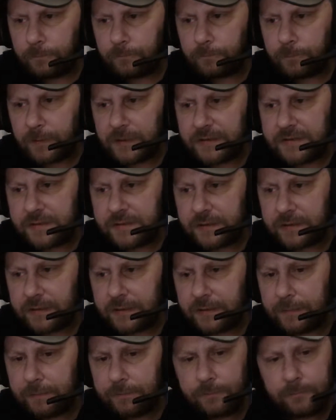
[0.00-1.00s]

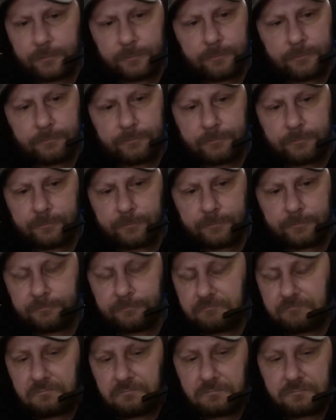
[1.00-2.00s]
Basically,
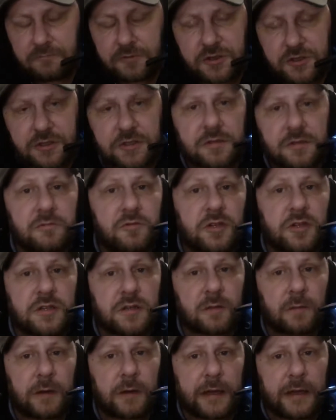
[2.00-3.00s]
it's just
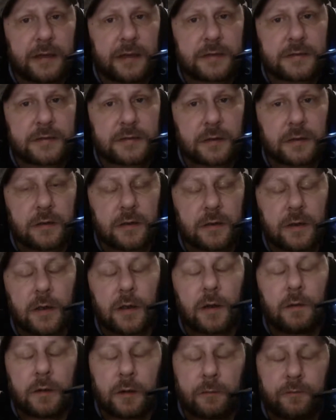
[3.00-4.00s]
the way it is.
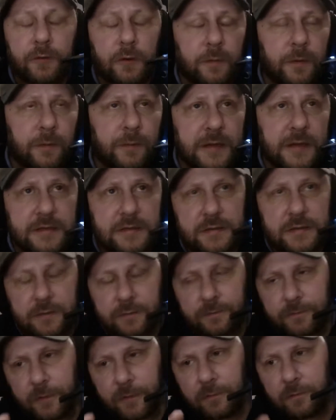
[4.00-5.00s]
The problem is
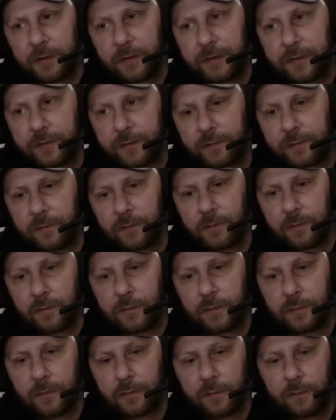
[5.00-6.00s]
with
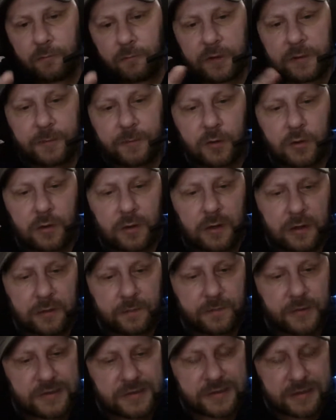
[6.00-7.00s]
borderline
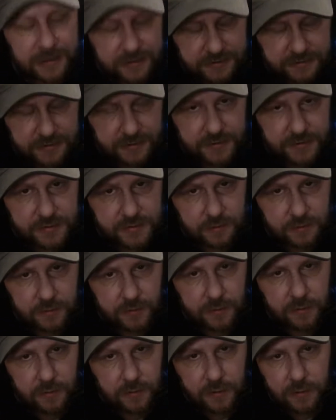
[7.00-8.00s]
personality
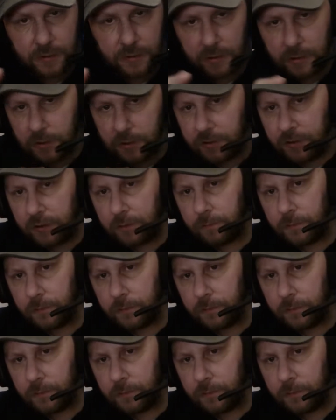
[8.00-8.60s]
disorder, your